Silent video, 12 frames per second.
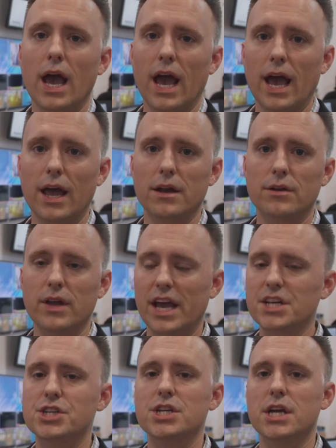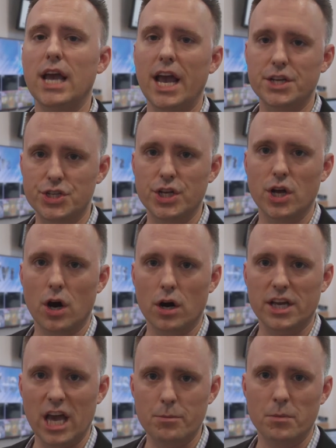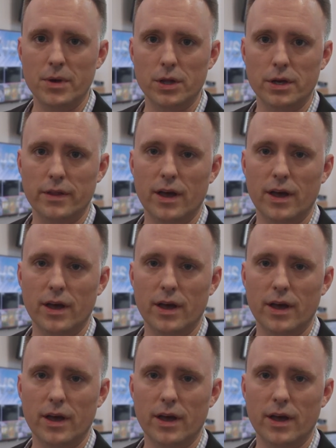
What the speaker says: and HD-HDR capability